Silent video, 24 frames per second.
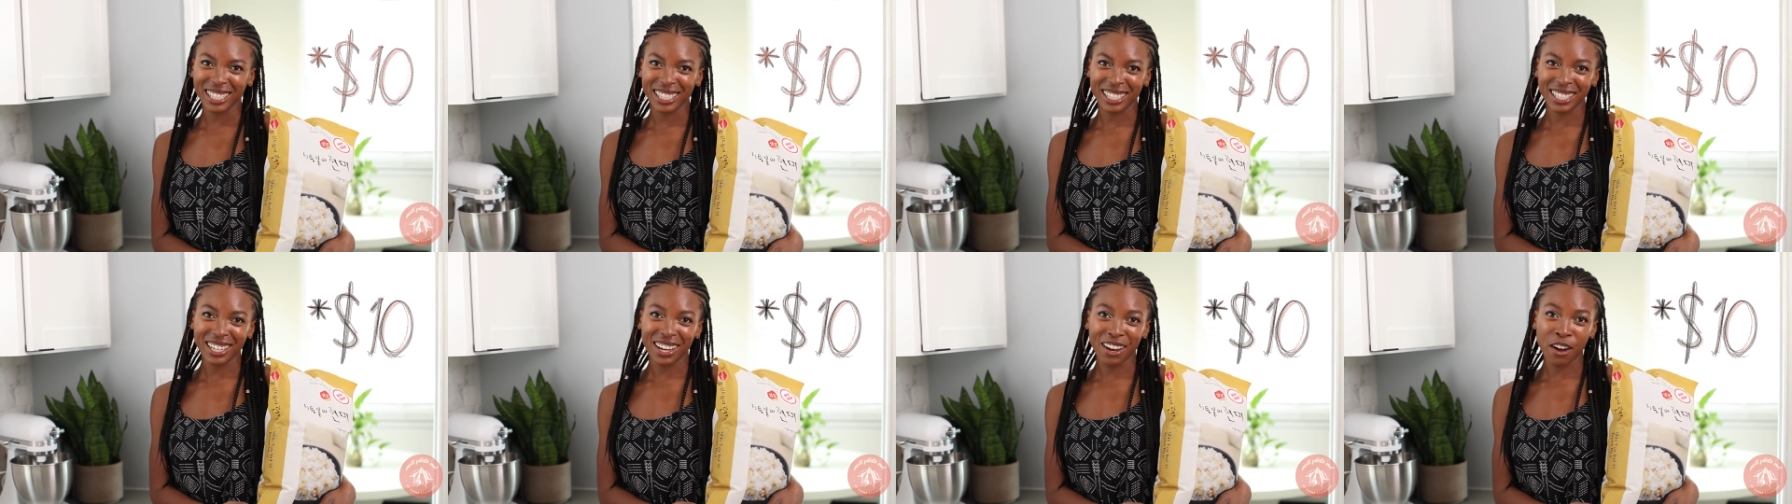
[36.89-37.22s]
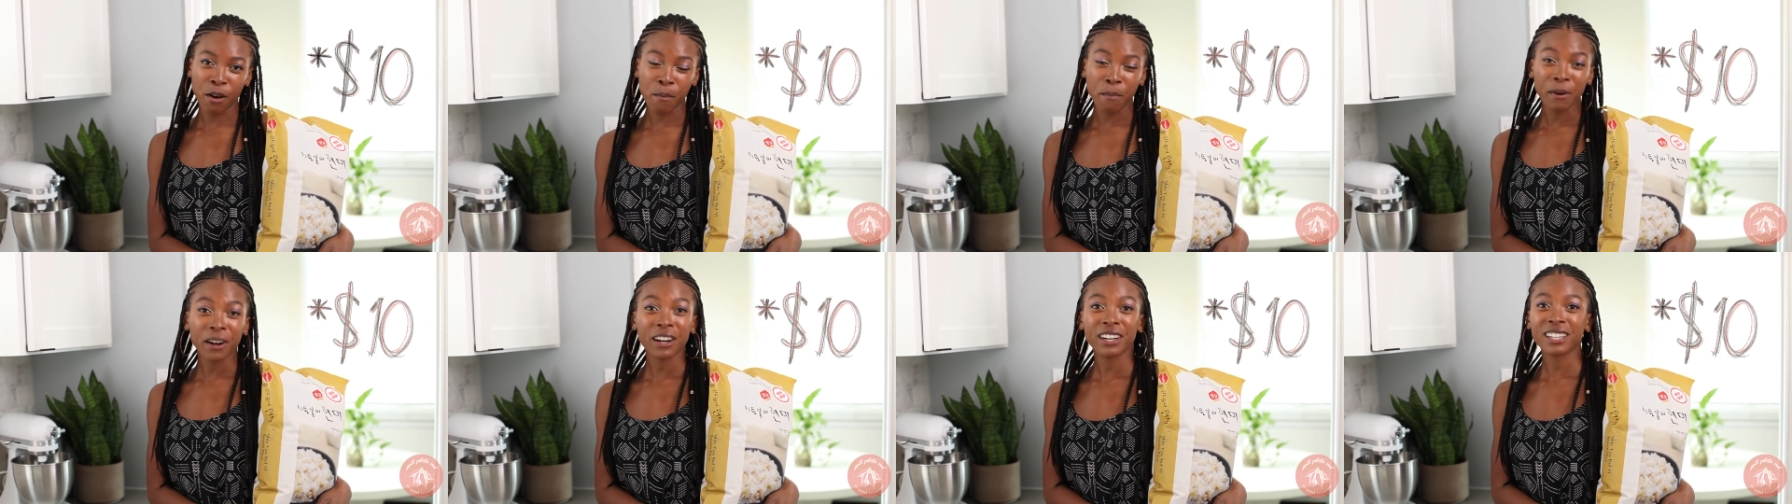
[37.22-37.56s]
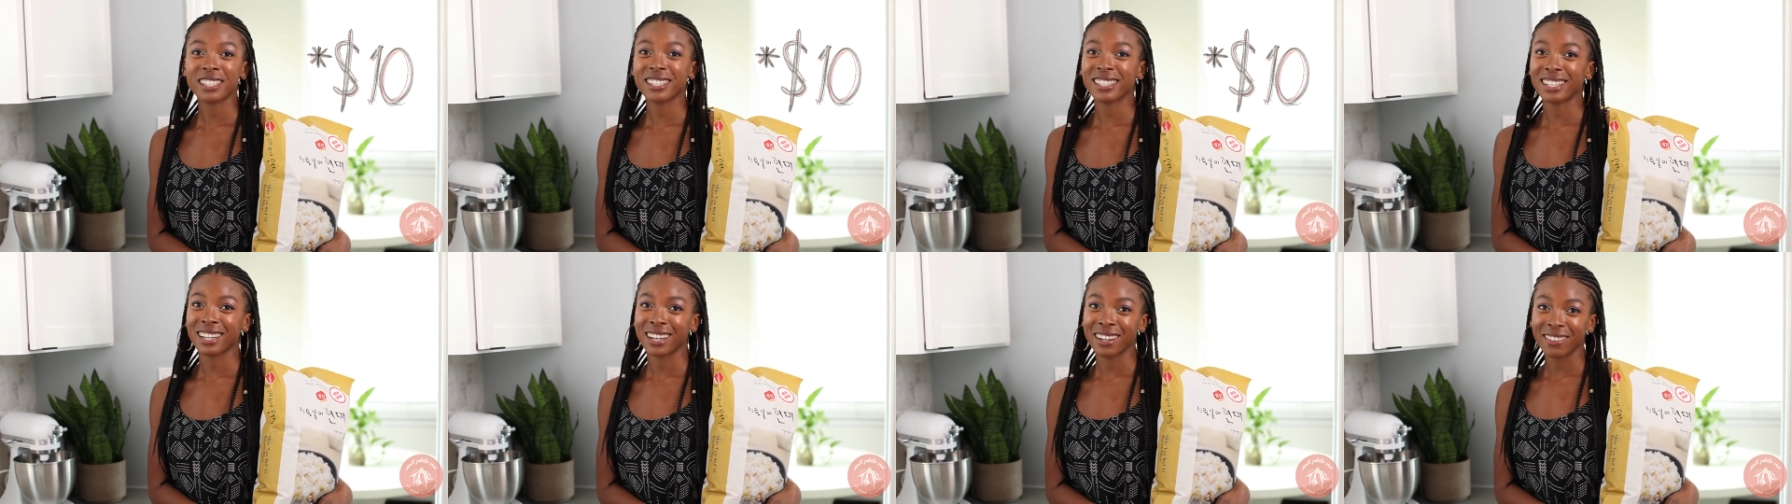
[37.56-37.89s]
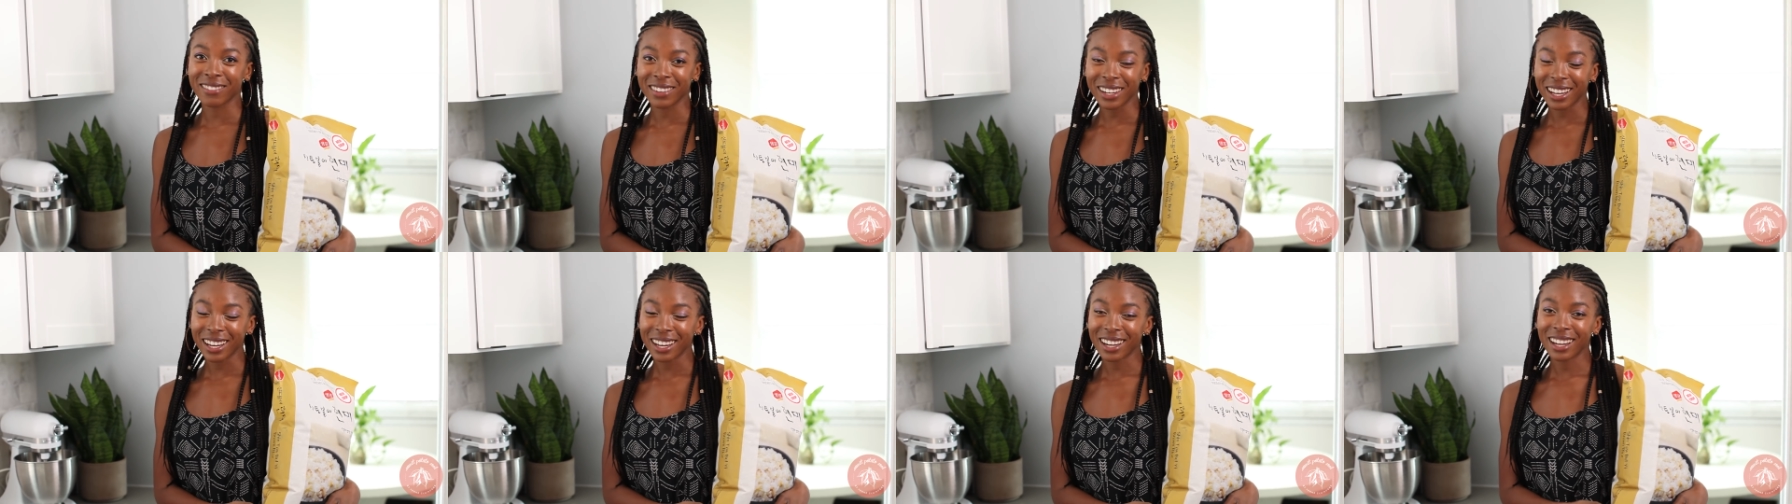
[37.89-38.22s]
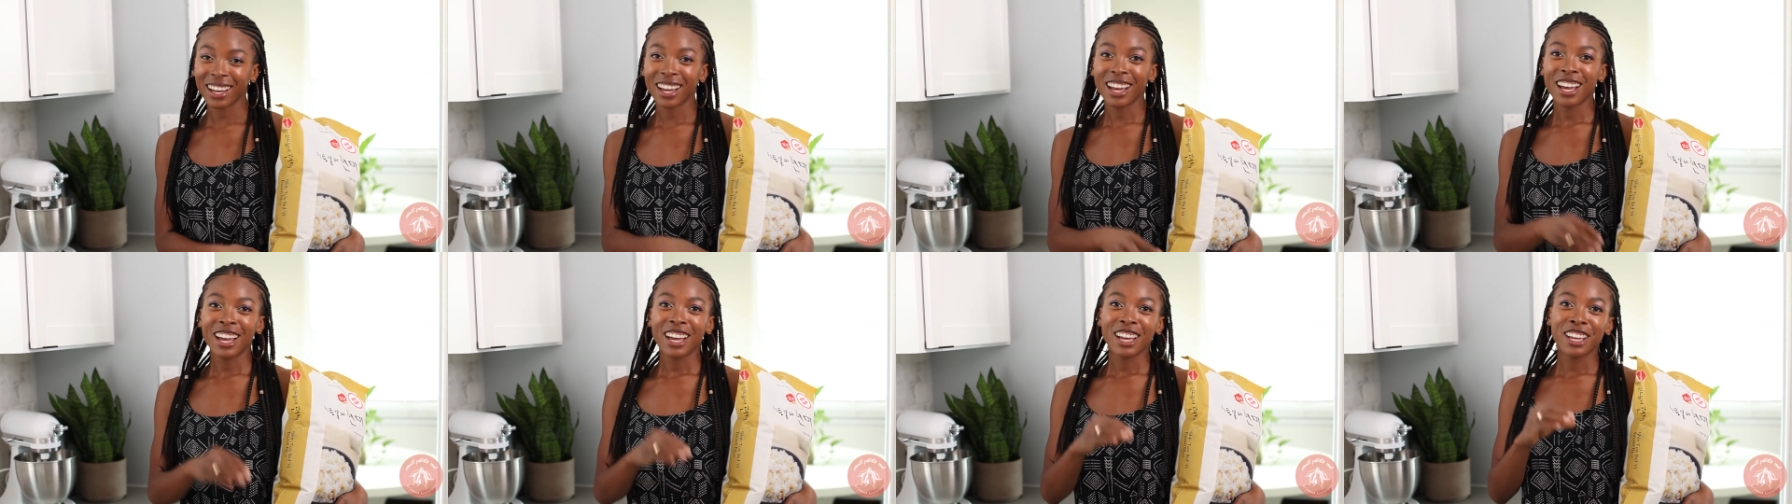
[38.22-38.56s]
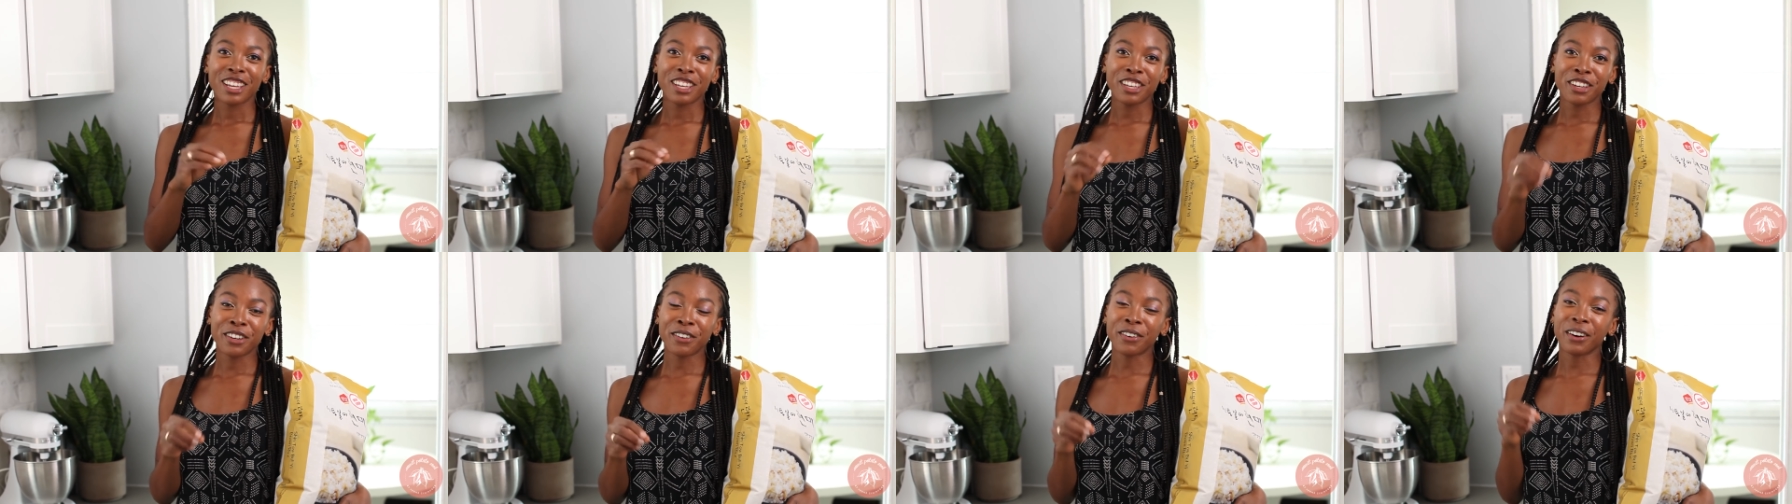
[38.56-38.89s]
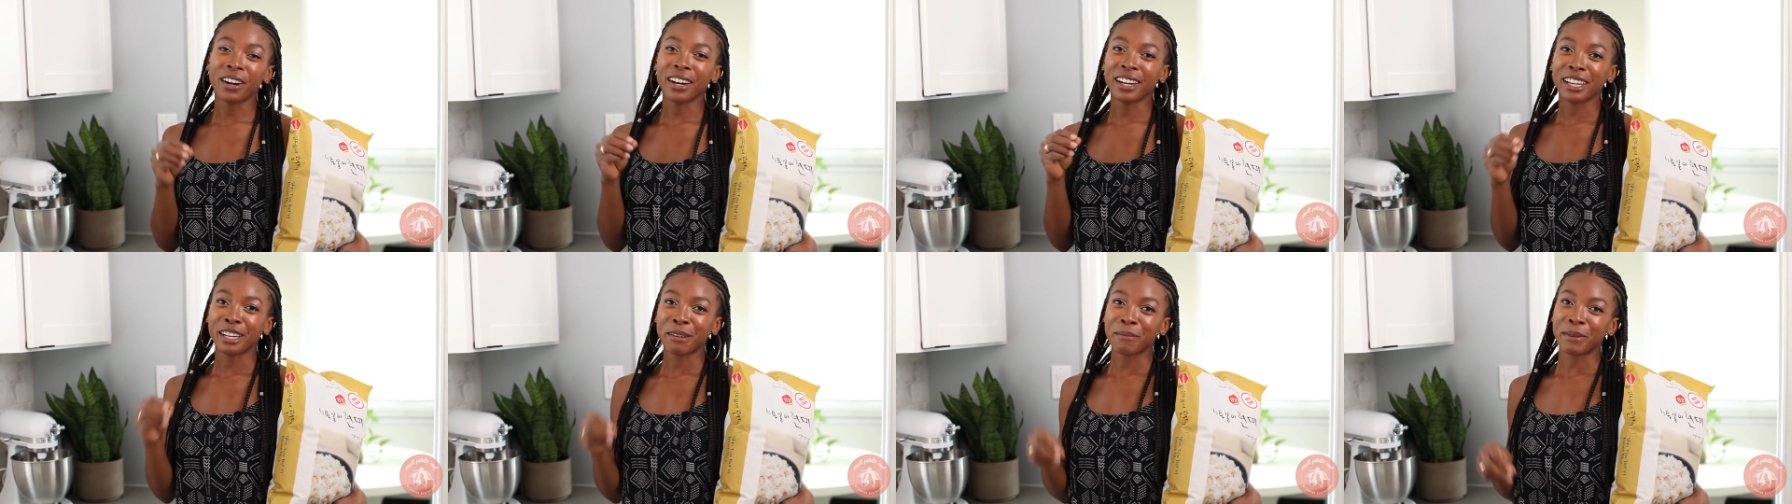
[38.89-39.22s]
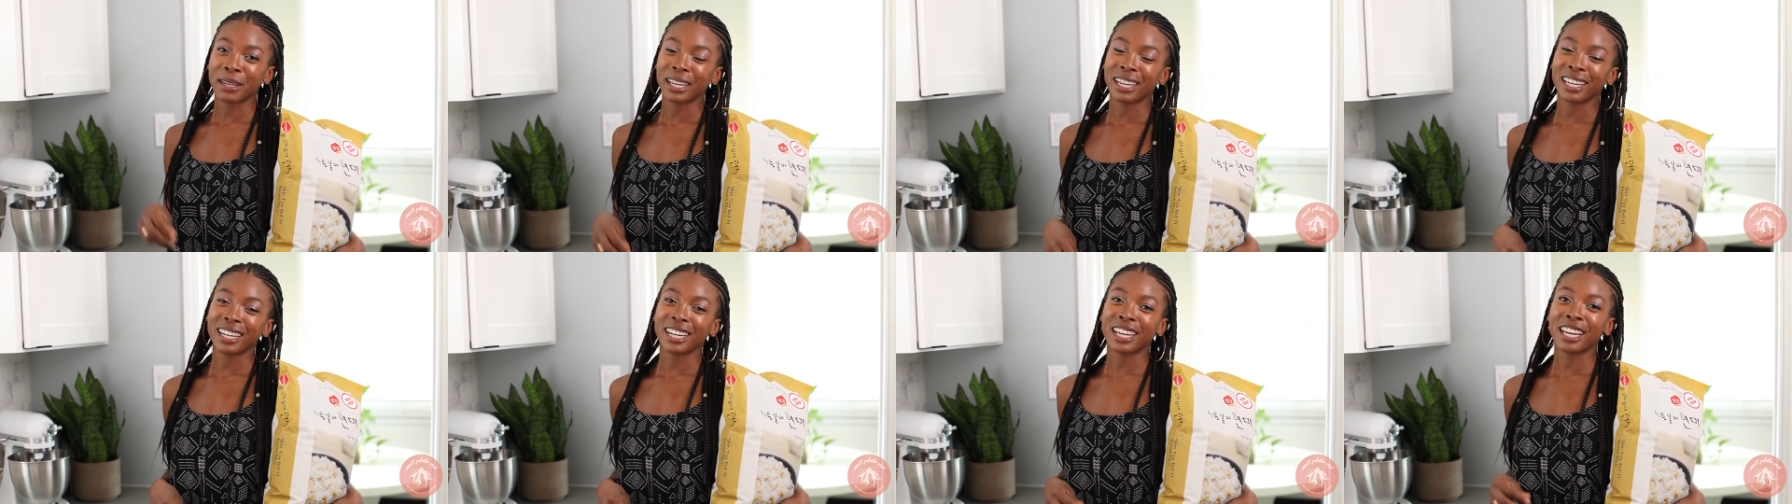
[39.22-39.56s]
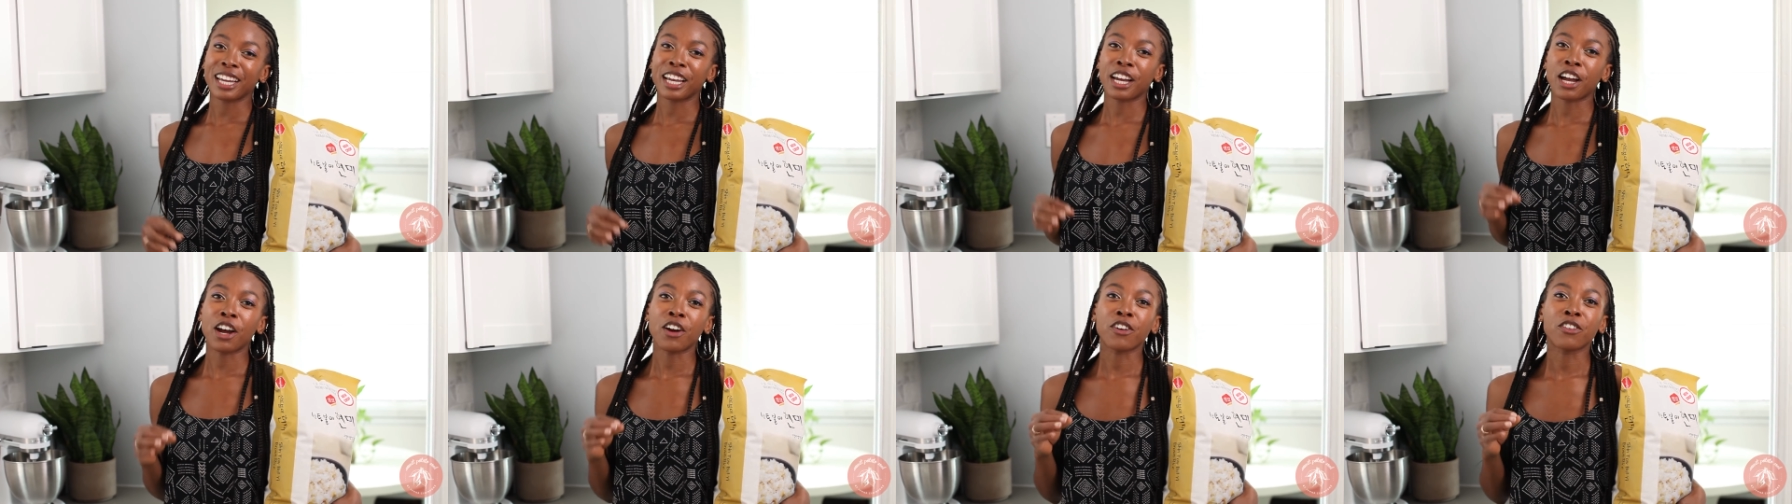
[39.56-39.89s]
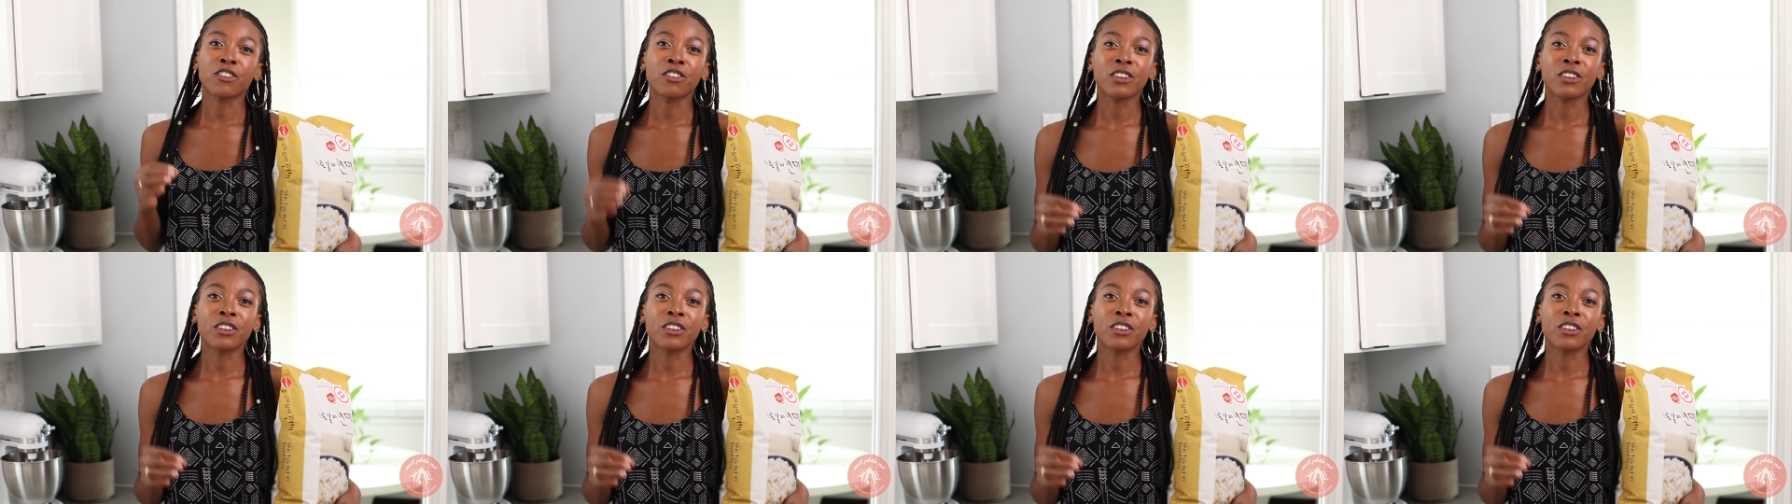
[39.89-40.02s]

So per serving, you are gonna be eating